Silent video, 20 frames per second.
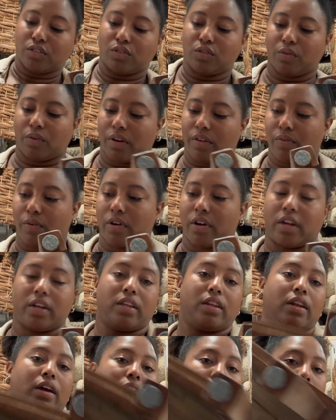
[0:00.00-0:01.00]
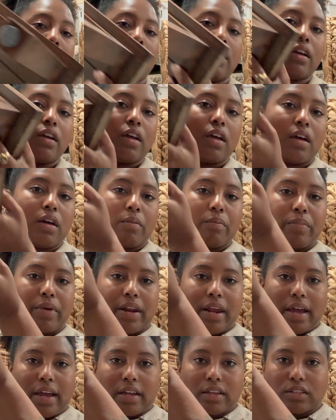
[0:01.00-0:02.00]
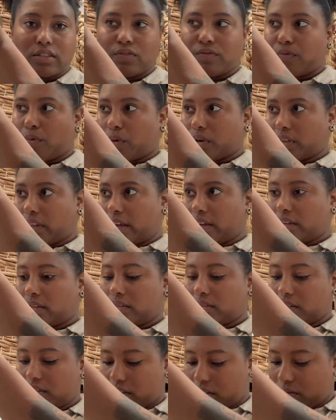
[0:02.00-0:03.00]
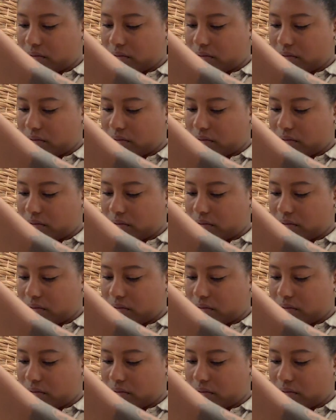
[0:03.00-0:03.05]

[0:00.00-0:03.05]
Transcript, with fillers: $24.99, but has four legs.